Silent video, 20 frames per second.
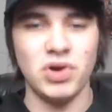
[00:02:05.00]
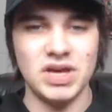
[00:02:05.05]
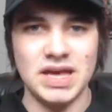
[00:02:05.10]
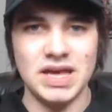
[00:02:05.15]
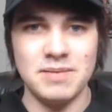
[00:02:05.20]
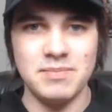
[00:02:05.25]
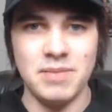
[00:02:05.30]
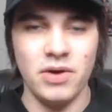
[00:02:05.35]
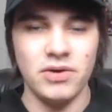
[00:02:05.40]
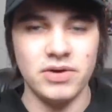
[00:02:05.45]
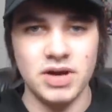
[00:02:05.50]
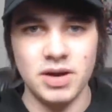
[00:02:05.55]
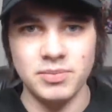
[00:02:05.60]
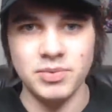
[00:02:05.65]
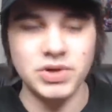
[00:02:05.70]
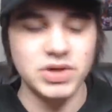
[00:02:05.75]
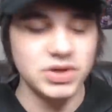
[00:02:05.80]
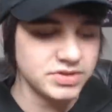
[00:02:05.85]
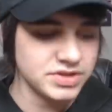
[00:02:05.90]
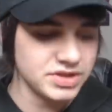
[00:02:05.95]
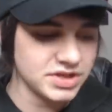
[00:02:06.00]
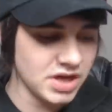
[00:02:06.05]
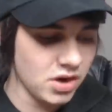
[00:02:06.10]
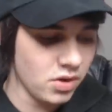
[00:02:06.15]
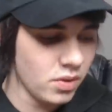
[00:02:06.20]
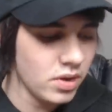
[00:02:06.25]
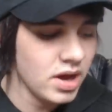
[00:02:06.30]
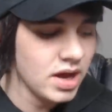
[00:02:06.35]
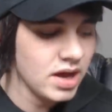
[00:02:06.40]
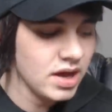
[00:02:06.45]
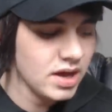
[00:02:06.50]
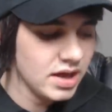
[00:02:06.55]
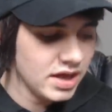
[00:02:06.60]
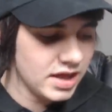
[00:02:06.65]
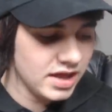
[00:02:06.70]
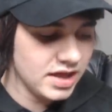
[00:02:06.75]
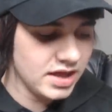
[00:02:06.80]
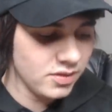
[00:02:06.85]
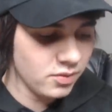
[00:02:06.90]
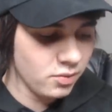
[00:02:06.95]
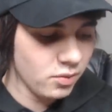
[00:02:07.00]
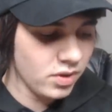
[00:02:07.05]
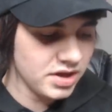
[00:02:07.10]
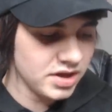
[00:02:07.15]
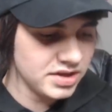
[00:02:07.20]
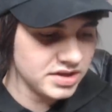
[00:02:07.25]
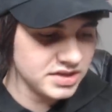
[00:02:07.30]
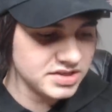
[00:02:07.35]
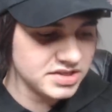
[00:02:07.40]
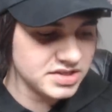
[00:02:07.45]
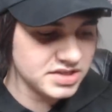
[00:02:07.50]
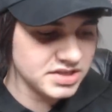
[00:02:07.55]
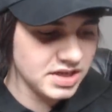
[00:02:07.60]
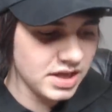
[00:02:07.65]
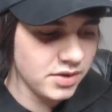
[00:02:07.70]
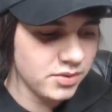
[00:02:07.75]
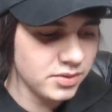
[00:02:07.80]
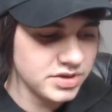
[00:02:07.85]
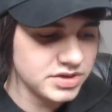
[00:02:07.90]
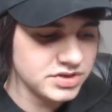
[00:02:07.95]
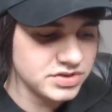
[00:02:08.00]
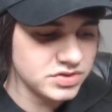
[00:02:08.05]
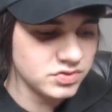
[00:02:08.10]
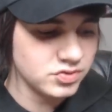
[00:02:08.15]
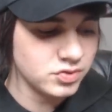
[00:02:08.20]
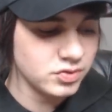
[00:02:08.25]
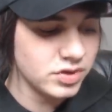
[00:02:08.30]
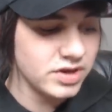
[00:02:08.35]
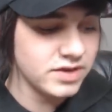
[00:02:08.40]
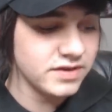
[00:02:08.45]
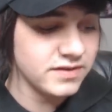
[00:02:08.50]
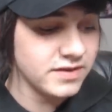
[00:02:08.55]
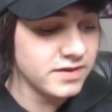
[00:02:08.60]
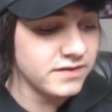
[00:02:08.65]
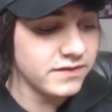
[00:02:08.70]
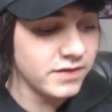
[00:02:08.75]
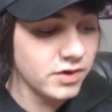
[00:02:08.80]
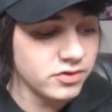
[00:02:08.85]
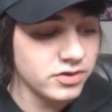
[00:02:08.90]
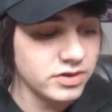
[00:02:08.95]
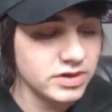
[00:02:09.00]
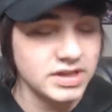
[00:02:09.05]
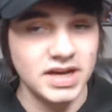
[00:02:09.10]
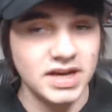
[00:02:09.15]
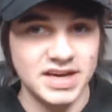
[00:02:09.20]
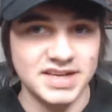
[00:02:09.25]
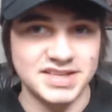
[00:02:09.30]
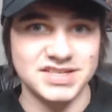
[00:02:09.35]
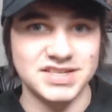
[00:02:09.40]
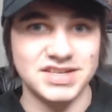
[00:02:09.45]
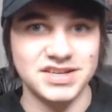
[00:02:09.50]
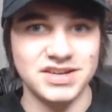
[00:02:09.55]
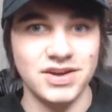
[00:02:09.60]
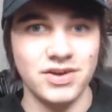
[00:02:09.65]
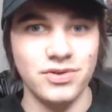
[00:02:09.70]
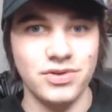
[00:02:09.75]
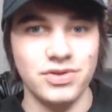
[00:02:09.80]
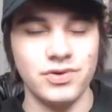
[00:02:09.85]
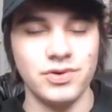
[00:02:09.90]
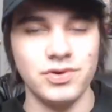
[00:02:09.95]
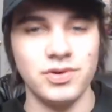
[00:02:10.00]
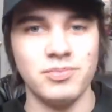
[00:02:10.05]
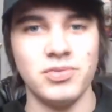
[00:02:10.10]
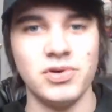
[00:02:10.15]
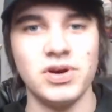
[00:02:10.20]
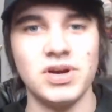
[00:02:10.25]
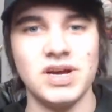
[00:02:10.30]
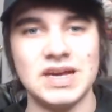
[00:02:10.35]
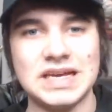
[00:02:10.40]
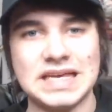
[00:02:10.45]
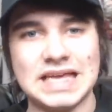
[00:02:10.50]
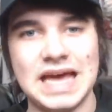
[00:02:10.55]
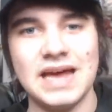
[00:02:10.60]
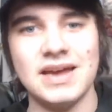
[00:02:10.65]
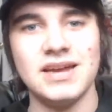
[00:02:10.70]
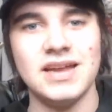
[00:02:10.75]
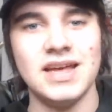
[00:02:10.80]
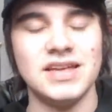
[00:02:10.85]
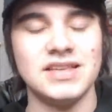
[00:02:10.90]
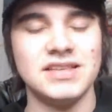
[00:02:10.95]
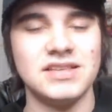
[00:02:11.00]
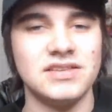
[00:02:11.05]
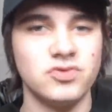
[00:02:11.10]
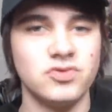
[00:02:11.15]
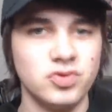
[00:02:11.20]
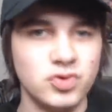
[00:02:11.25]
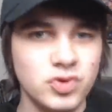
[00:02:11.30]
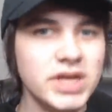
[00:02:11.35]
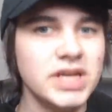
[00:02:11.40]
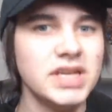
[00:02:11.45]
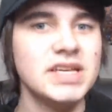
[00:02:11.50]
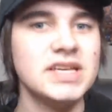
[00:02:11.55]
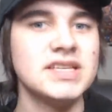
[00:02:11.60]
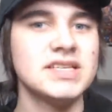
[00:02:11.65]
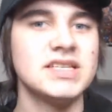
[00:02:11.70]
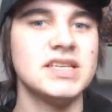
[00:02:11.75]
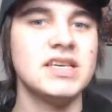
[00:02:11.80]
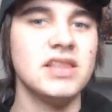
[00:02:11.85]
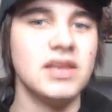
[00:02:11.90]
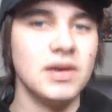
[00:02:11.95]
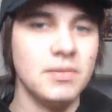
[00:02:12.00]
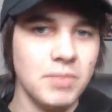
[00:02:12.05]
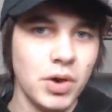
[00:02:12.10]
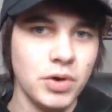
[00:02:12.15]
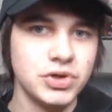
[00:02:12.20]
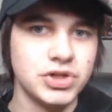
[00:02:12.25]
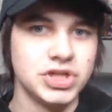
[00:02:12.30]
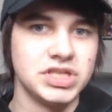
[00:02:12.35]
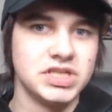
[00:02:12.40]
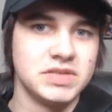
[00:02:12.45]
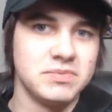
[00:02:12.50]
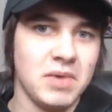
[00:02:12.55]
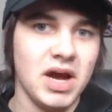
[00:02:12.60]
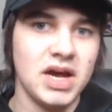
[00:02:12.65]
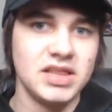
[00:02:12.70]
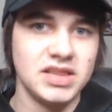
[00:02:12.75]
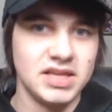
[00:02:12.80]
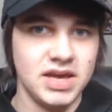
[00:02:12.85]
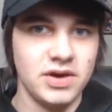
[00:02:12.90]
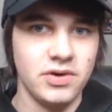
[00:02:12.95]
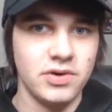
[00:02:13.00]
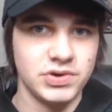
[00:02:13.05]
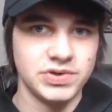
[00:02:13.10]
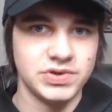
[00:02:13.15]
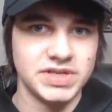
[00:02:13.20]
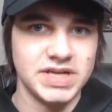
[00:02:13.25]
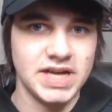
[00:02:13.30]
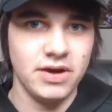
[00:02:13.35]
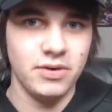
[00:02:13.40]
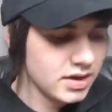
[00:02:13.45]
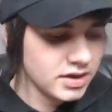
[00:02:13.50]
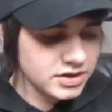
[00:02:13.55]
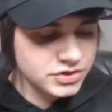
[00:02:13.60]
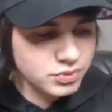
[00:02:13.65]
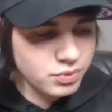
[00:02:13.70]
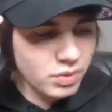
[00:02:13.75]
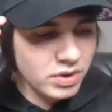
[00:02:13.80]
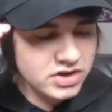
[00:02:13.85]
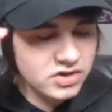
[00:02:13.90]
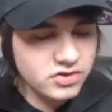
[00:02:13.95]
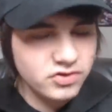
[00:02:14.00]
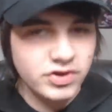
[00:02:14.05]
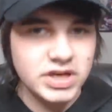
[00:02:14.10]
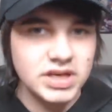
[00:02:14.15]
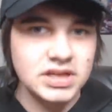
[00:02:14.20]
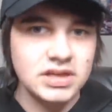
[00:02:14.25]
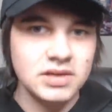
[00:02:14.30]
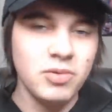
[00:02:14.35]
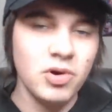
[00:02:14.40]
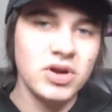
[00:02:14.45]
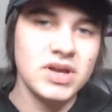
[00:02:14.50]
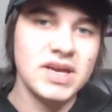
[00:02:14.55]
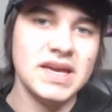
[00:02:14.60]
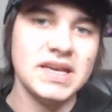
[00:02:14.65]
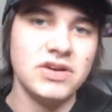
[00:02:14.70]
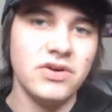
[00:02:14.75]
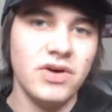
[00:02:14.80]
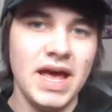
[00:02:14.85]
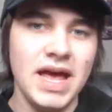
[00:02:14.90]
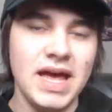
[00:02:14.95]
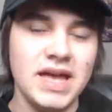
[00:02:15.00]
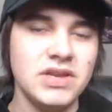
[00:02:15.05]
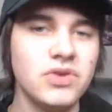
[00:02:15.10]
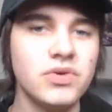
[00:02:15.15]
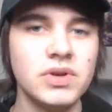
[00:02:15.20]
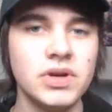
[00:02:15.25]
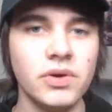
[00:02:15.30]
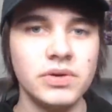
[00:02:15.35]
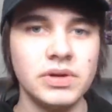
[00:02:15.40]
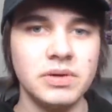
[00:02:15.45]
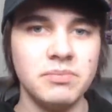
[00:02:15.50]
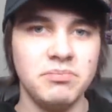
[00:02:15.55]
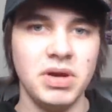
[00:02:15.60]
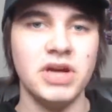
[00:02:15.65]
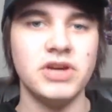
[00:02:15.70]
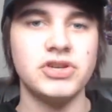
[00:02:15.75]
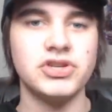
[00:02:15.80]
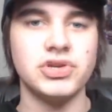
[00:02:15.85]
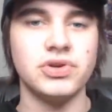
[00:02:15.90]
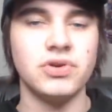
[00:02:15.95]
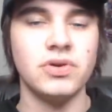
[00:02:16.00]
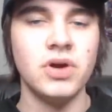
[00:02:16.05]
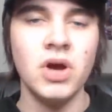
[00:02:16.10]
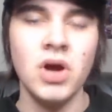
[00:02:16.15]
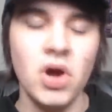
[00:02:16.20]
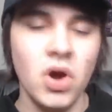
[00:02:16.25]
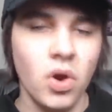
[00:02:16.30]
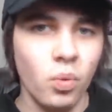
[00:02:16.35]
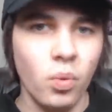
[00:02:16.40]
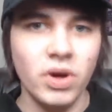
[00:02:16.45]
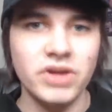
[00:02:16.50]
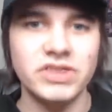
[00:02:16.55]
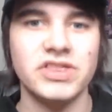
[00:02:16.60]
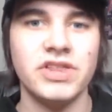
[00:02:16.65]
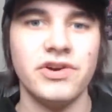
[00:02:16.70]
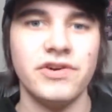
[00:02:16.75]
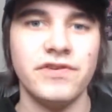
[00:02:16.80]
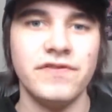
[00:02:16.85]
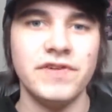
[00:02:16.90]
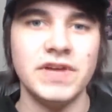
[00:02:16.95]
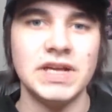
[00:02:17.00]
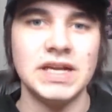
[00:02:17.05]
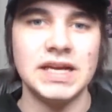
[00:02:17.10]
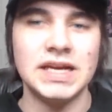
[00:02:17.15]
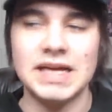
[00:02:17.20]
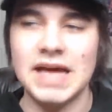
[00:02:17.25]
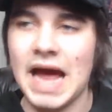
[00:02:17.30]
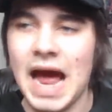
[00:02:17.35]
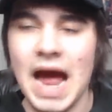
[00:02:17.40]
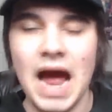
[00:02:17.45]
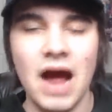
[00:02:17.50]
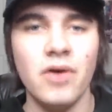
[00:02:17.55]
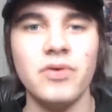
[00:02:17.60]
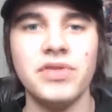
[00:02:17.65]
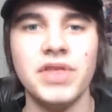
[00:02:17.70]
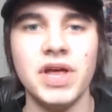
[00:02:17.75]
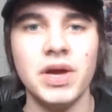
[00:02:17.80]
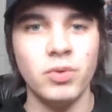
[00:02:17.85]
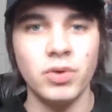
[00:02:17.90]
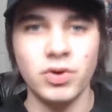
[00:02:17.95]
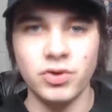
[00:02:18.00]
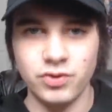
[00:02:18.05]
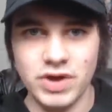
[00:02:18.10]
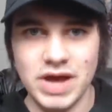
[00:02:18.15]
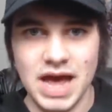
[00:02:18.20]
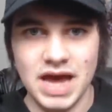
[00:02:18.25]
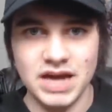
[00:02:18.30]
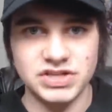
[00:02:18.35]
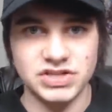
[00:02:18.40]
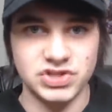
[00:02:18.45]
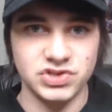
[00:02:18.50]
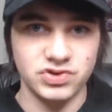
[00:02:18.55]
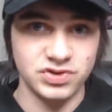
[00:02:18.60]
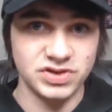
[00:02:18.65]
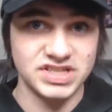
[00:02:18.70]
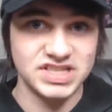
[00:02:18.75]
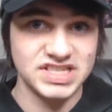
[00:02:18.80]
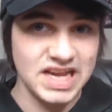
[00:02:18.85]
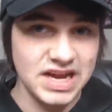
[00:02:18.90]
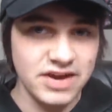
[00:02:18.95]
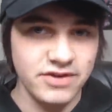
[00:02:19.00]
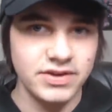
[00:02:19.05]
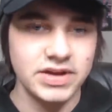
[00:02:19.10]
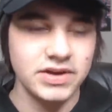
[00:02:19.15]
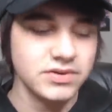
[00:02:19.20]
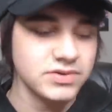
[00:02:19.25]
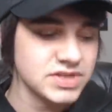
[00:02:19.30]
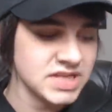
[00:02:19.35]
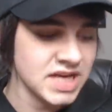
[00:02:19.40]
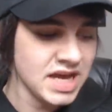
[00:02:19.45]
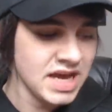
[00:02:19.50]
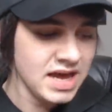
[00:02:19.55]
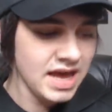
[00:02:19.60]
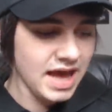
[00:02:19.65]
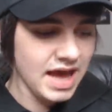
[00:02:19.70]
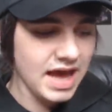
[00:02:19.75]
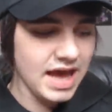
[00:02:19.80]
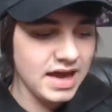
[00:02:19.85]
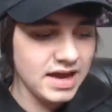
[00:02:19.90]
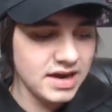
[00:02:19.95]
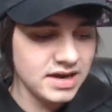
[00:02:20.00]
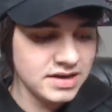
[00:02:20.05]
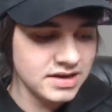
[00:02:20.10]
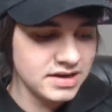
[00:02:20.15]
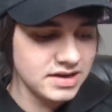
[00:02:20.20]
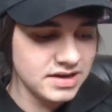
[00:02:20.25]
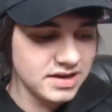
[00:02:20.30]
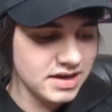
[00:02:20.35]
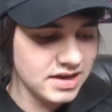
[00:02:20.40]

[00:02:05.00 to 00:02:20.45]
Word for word: came out a couple years ago, it was, it was, it felt really nice to go through the book again and really see the emotions behind the characters now. Because when you're reading the book in your head, you can only picture what they're feeling, how they would react to certain scenarios, and